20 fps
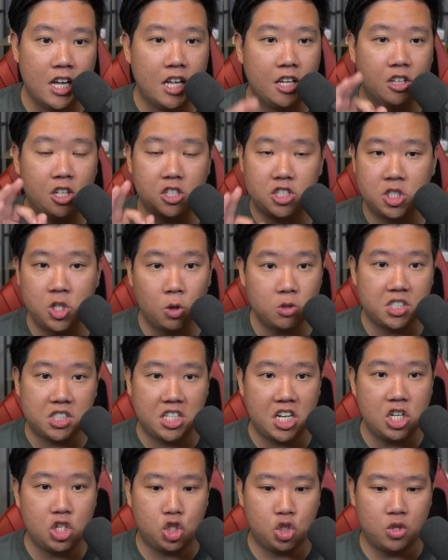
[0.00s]
There's no
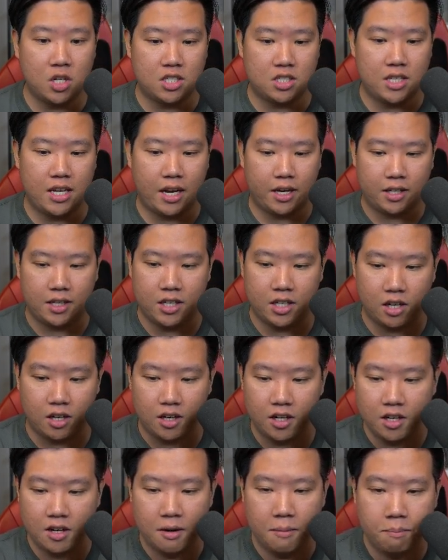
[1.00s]
siege unit yet here,
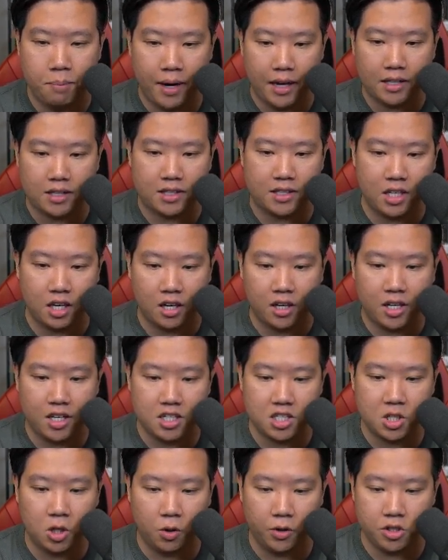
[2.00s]
but there
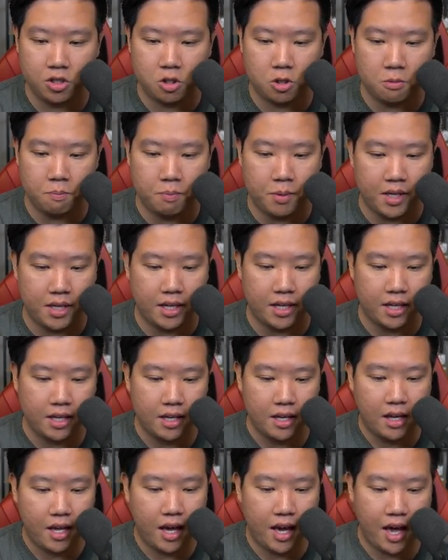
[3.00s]
is going to be
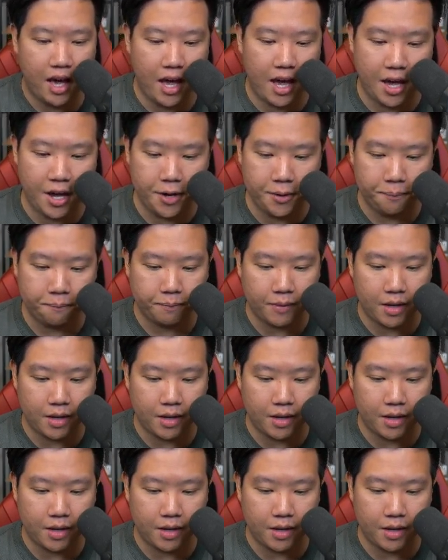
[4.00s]
a